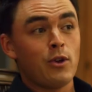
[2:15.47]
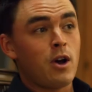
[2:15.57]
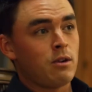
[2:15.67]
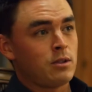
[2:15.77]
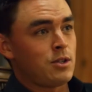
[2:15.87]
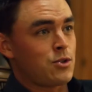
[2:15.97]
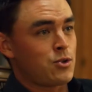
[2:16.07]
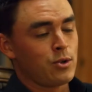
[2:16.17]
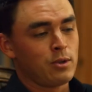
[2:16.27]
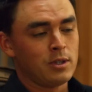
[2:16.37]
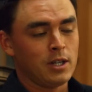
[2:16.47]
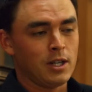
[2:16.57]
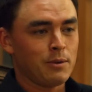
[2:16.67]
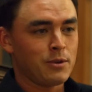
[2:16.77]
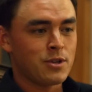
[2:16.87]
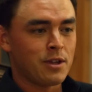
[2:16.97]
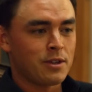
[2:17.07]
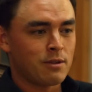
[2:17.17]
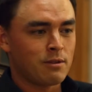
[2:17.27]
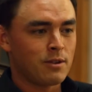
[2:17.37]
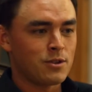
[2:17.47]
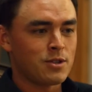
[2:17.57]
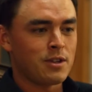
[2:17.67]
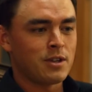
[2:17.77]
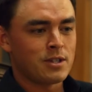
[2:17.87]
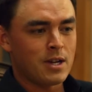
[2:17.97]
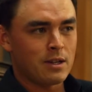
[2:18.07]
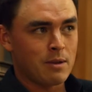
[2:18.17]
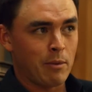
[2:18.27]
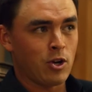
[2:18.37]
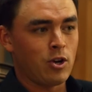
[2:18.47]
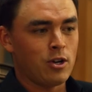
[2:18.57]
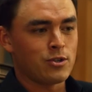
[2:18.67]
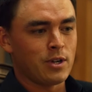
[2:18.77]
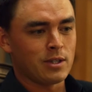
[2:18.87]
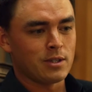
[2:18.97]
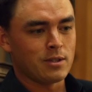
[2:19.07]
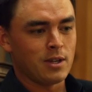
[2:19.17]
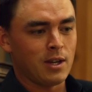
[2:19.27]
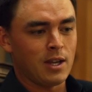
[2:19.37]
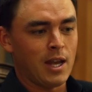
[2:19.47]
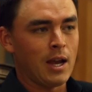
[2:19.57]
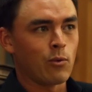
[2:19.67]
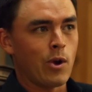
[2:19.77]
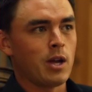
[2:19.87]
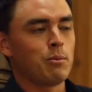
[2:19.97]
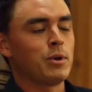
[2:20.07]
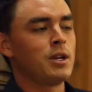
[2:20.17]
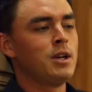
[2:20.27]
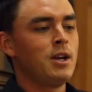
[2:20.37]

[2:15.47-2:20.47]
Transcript: No, that's true. There's nothing exactly in my contracts that say I can't ride, but